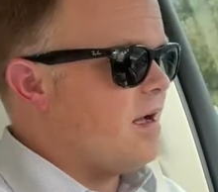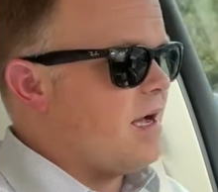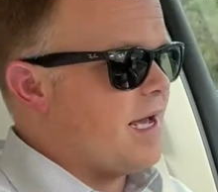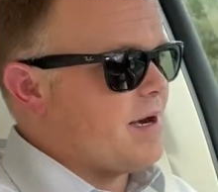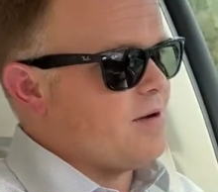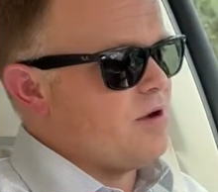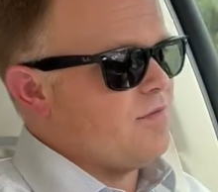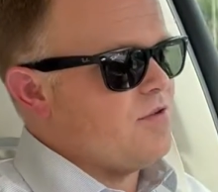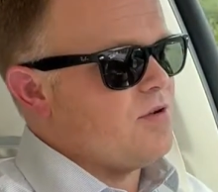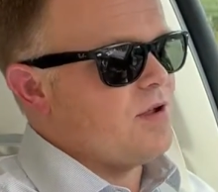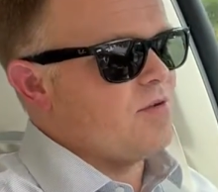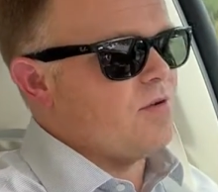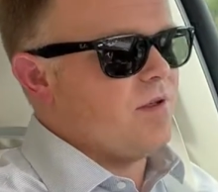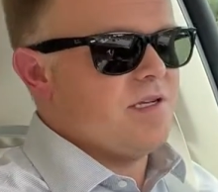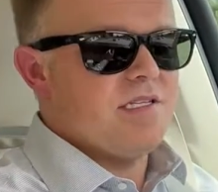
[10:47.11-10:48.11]
I don't know if you
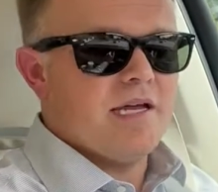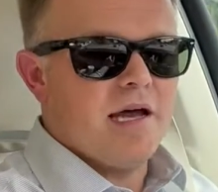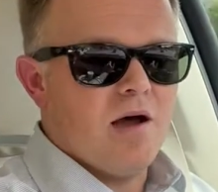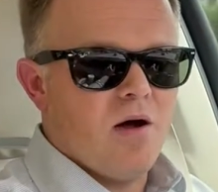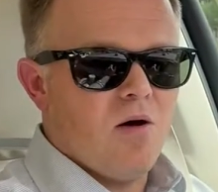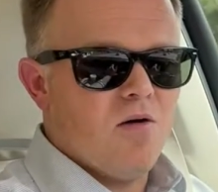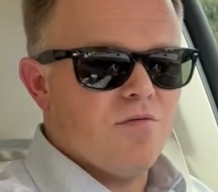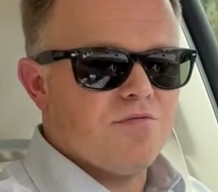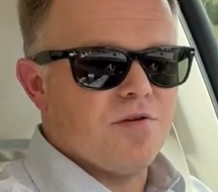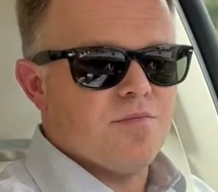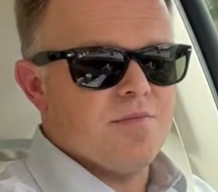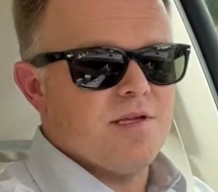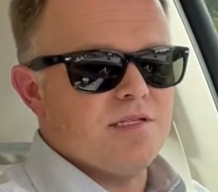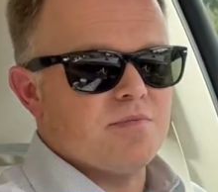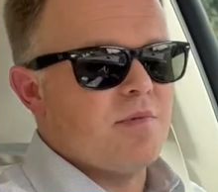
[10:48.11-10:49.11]
can really tell
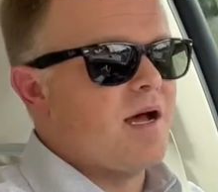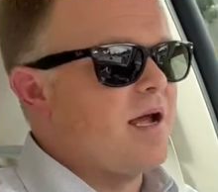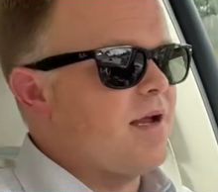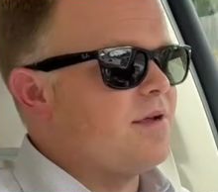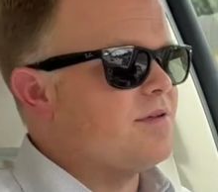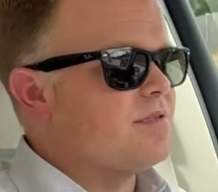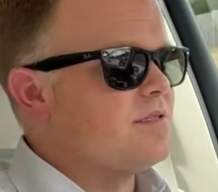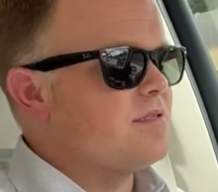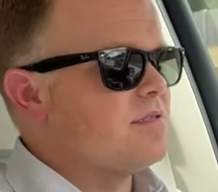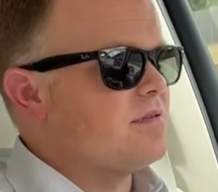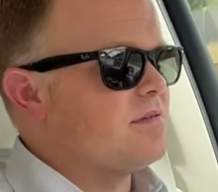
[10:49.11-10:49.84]
from these mics,